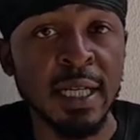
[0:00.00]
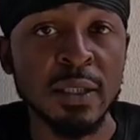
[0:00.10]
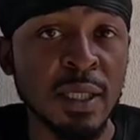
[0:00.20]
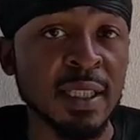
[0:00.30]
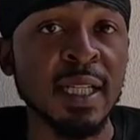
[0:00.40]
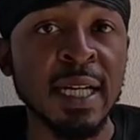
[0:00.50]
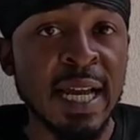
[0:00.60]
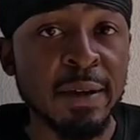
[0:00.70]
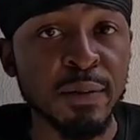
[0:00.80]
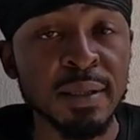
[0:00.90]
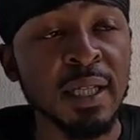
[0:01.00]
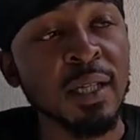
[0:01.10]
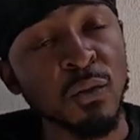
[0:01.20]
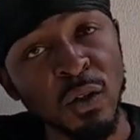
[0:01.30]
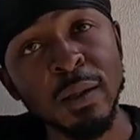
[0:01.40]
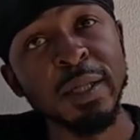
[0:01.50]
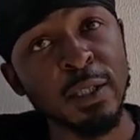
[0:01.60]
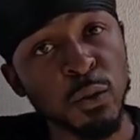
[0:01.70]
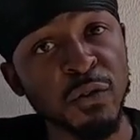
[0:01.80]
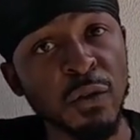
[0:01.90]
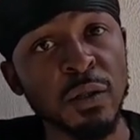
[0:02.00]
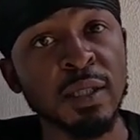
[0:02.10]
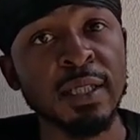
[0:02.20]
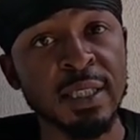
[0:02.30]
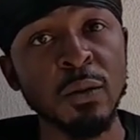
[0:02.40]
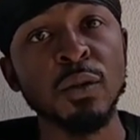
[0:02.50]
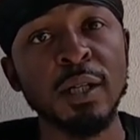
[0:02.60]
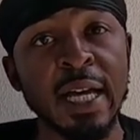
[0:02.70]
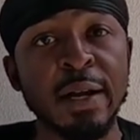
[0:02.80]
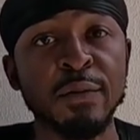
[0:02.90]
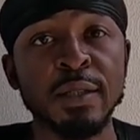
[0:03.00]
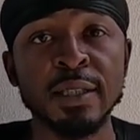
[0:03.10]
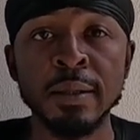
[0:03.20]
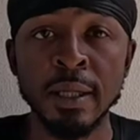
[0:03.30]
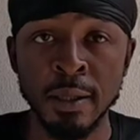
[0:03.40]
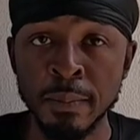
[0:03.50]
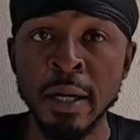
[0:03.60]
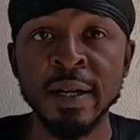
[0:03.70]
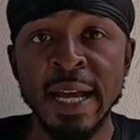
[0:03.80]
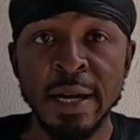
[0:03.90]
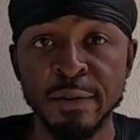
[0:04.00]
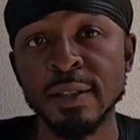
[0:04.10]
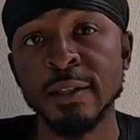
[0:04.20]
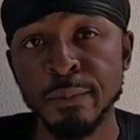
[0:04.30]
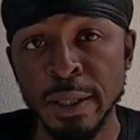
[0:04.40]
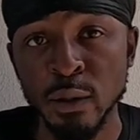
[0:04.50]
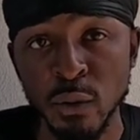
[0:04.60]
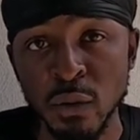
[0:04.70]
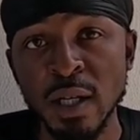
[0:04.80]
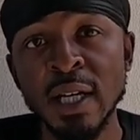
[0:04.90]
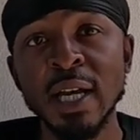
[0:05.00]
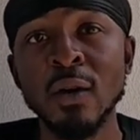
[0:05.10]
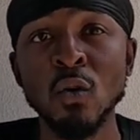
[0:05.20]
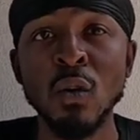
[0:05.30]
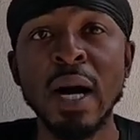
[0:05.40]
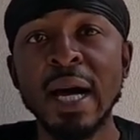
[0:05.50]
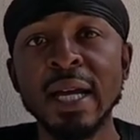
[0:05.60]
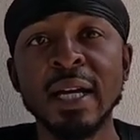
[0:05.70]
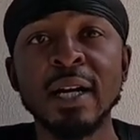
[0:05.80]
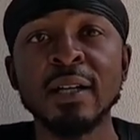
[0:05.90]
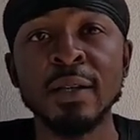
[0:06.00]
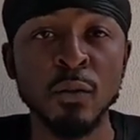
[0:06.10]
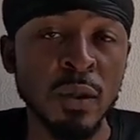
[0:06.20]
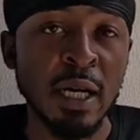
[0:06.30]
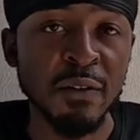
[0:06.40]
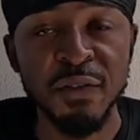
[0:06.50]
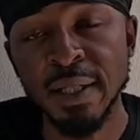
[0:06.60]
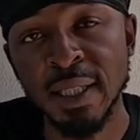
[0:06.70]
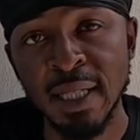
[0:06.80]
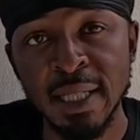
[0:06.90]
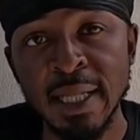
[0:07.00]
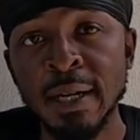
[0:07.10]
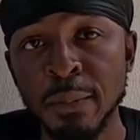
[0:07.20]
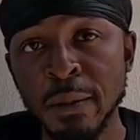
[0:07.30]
That's why I tell a lot of Africans, read up the history first and see what the Africans, American Africans have been through and why we are affected like that.